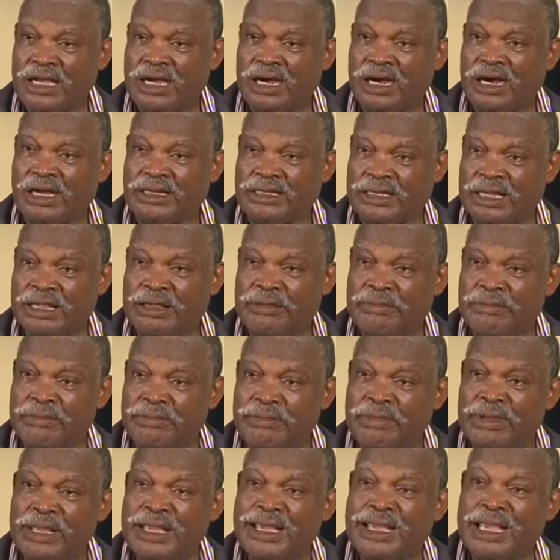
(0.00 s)
Her name
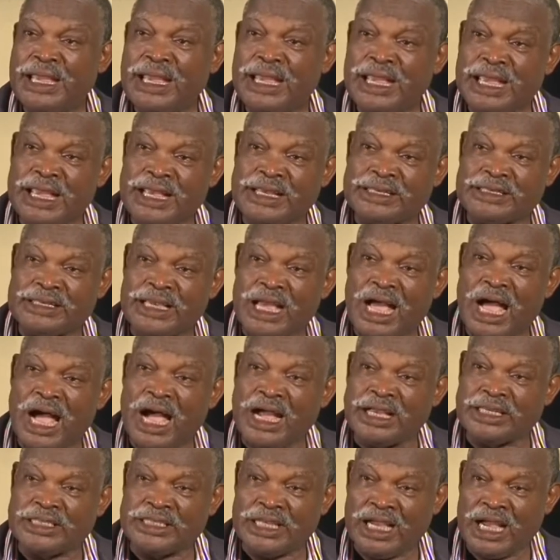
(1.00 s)
is
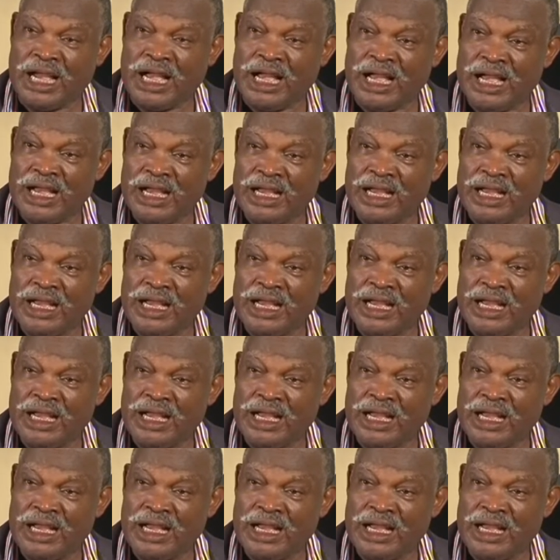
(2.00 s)
Aisha.